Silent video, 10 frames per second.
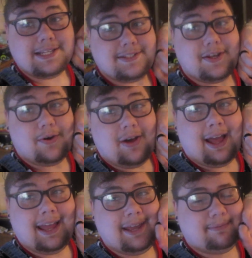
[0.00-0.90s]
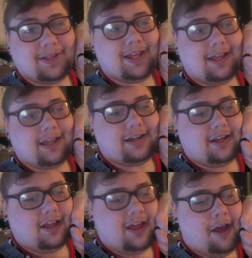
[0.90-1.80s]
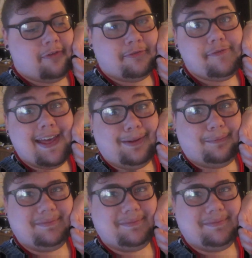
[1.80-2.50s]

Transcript: So I am gonna film.